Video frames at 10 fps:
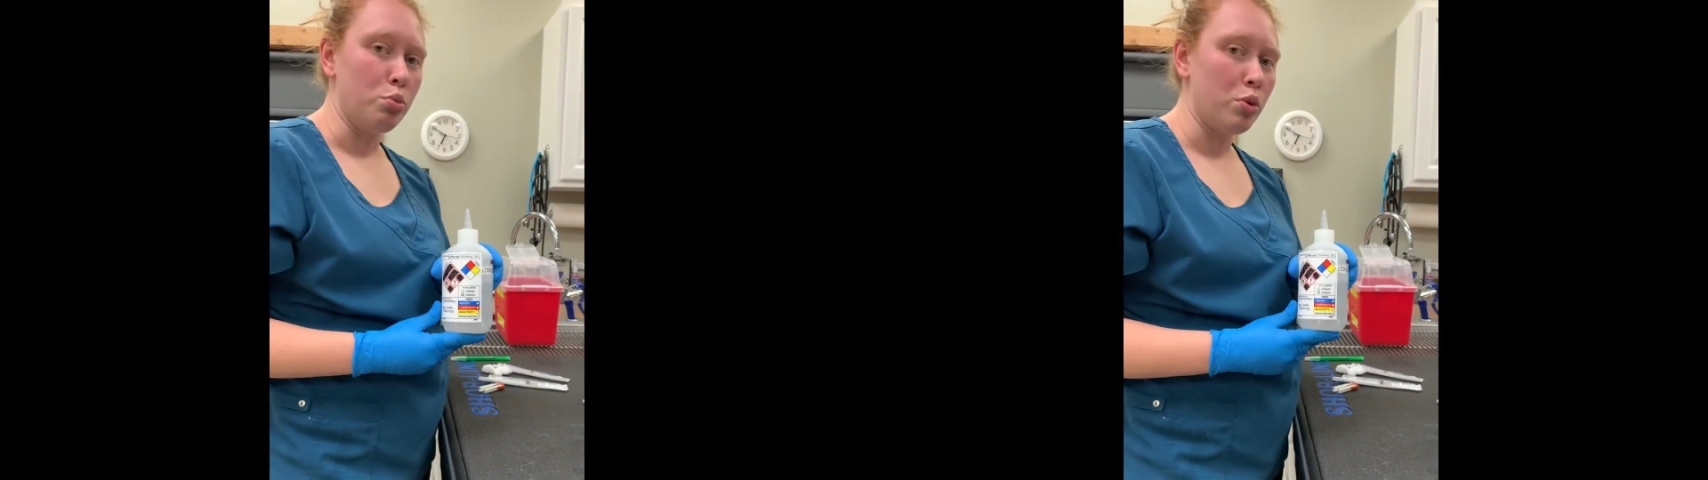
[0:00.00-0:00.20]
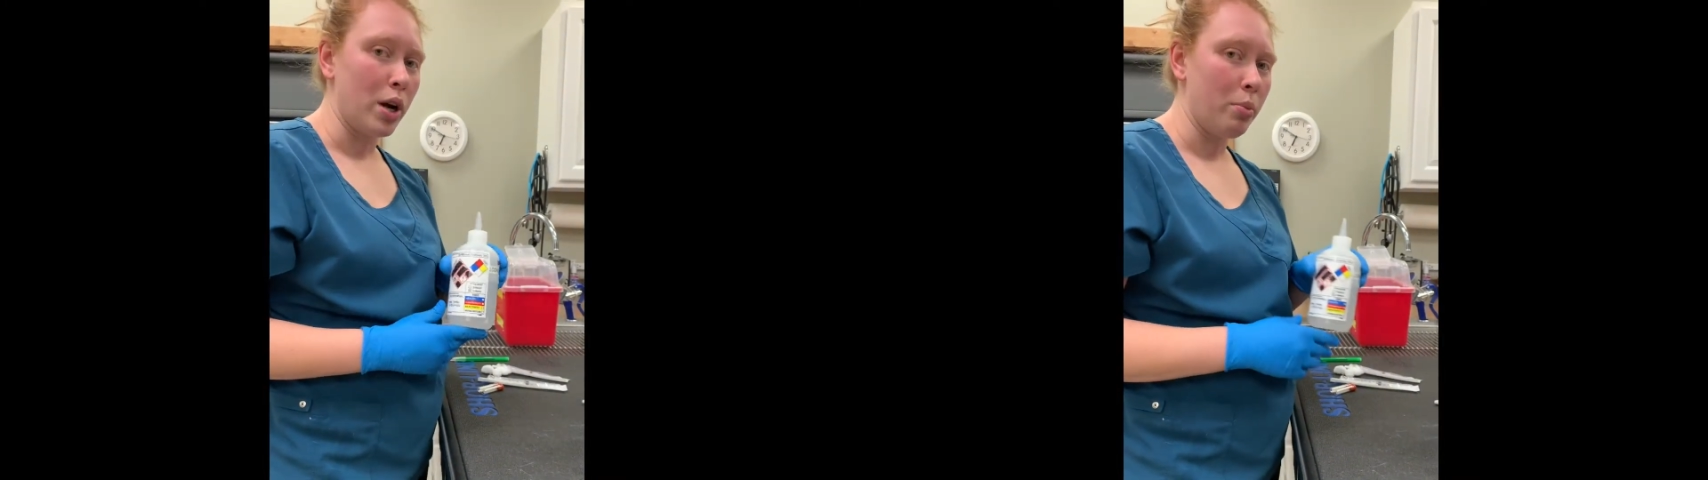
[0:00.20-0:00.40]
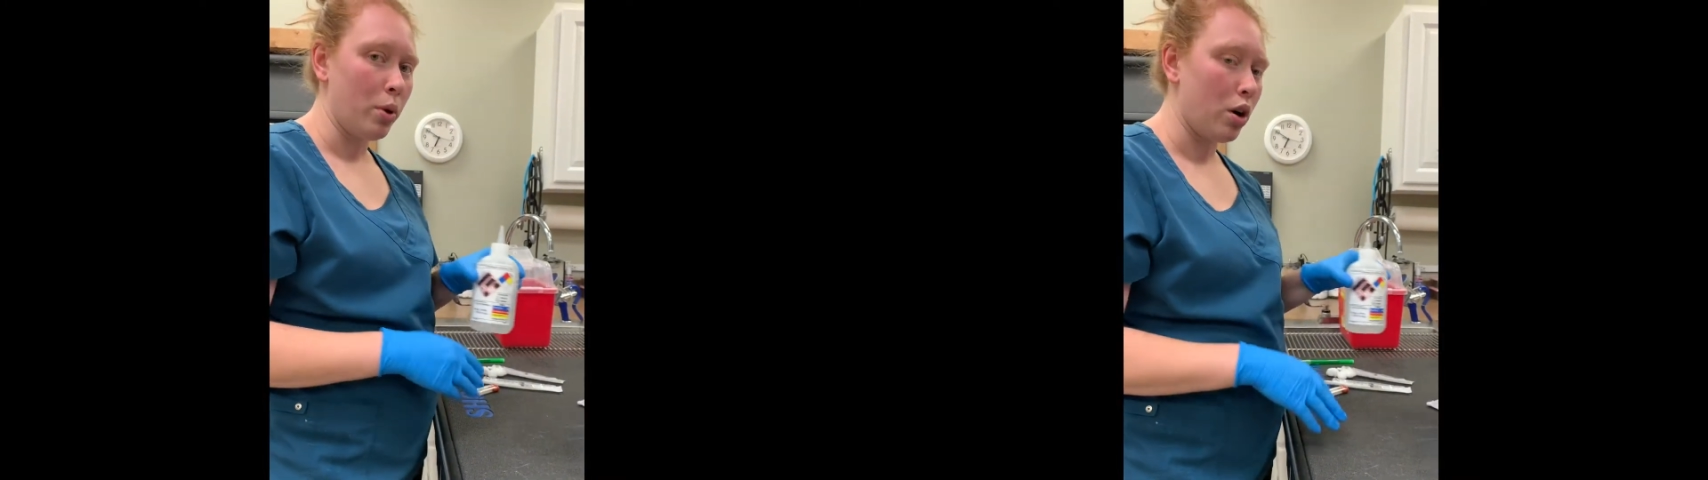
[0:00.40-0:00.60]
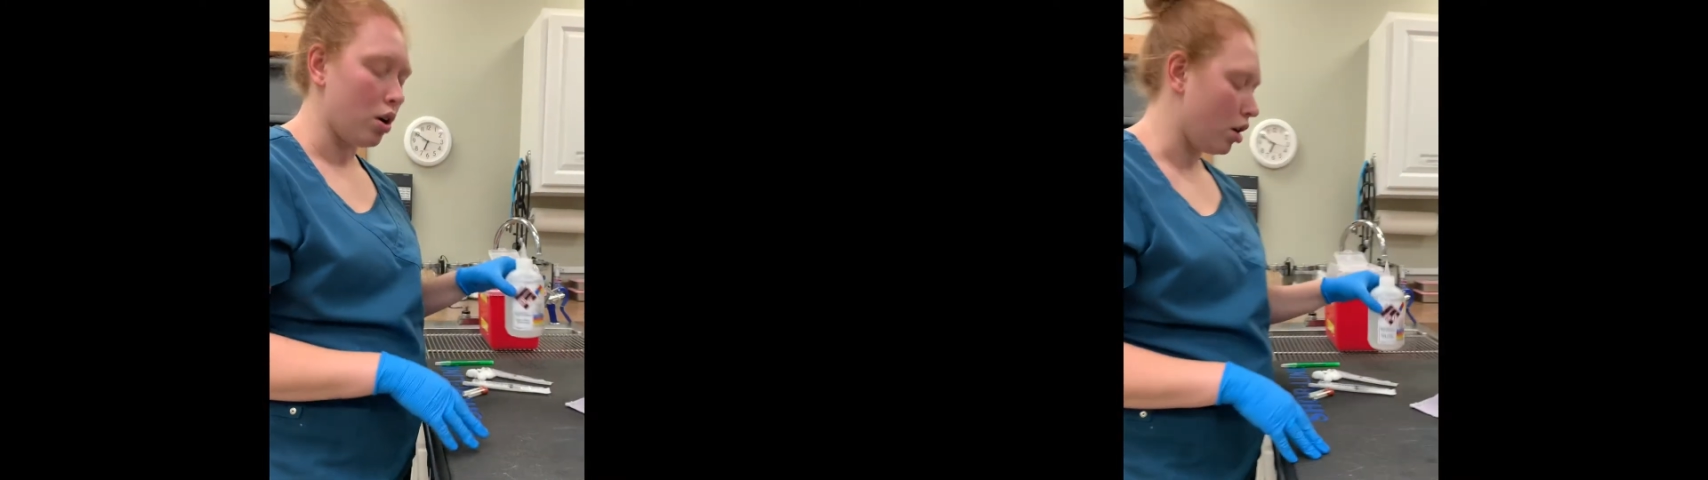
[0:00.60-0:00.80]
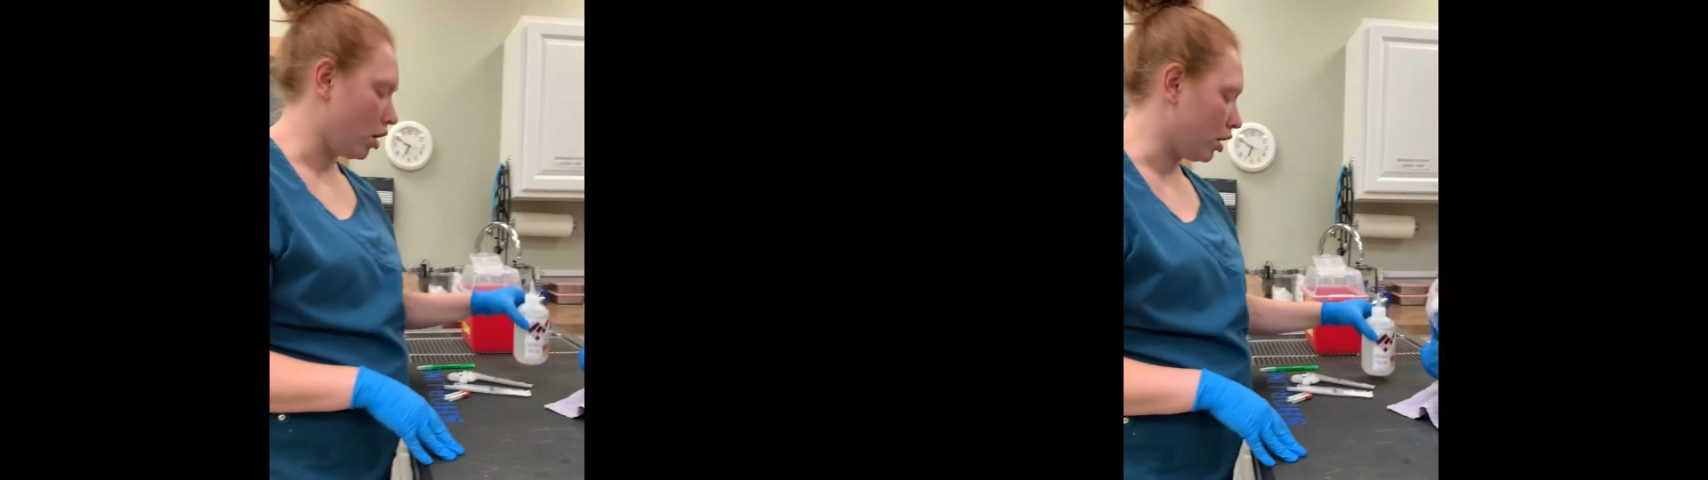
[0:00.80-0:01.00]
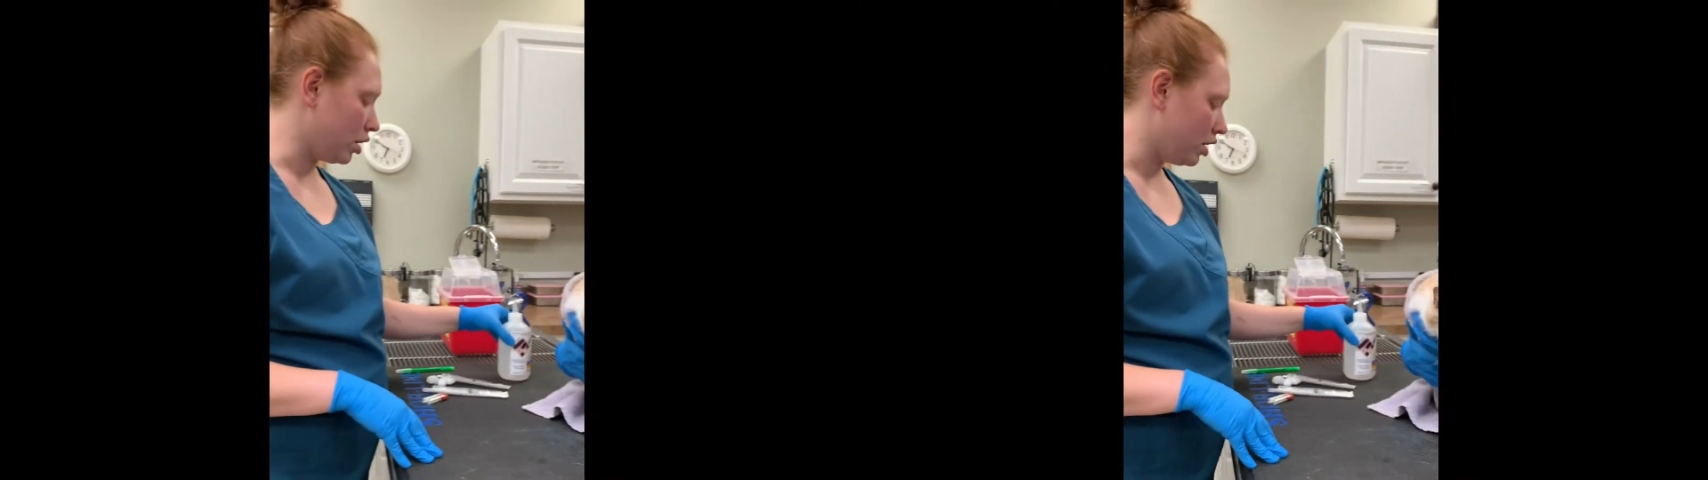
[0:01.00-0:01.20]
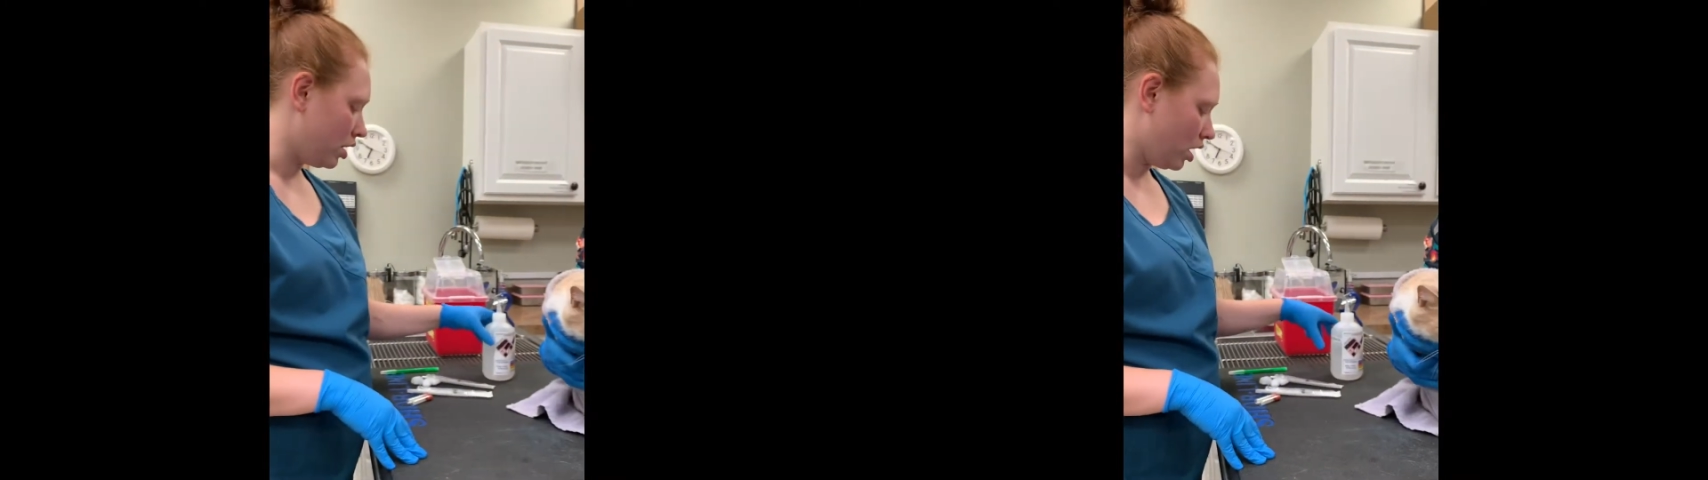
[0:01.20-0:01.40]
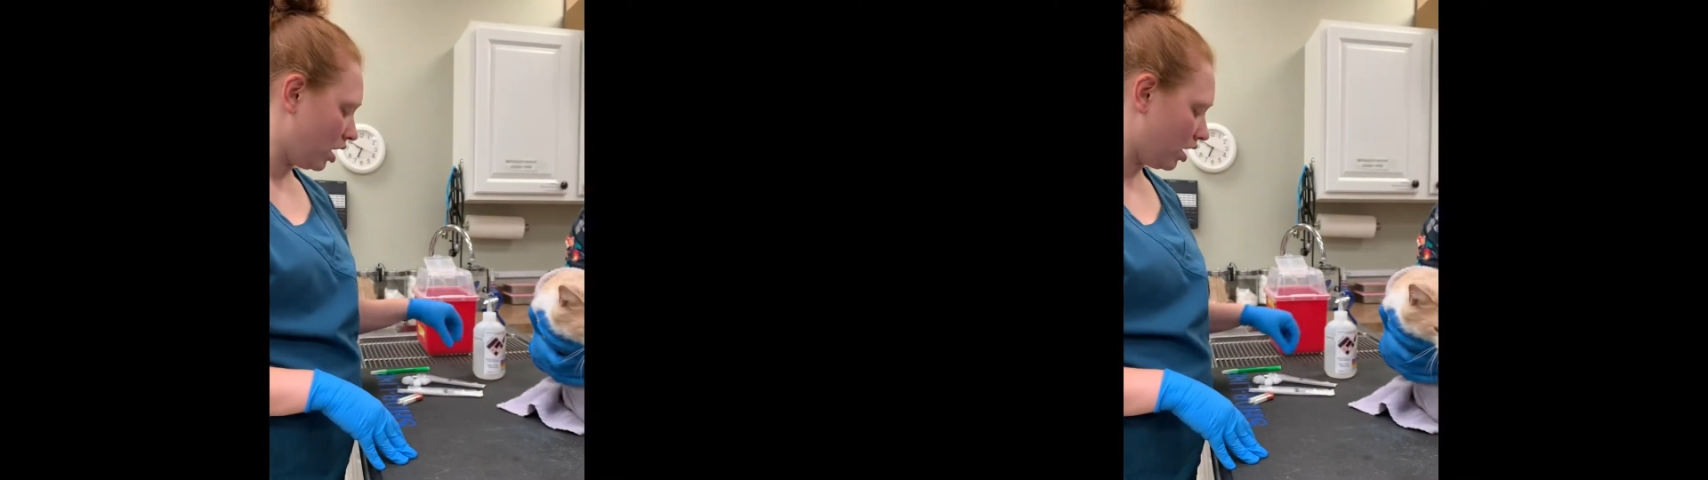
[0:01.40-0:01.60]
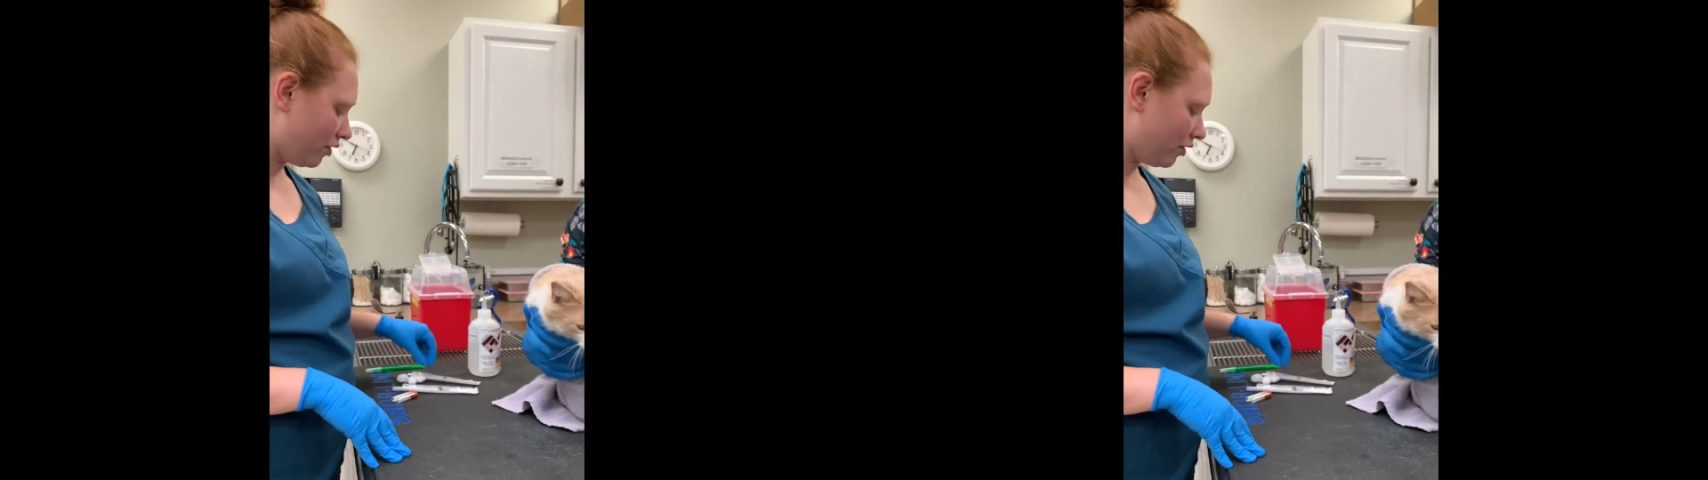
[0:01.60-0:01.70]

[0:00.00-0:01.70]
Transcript: prep our uh,